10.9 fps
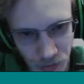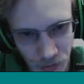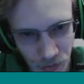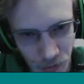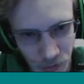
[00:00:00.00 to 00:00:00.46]

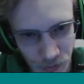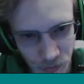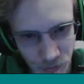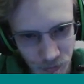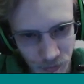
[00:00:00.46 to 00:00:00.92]
Yeah.
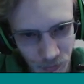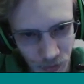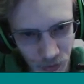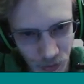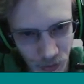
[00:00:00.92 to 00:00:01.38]

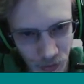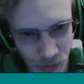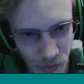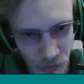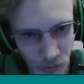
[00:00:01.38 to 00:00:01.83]

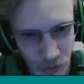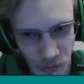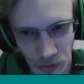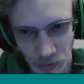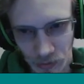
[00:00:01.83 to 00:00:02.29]
It's a
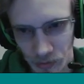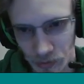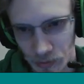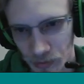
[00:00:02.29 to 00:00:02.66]
Friday night, so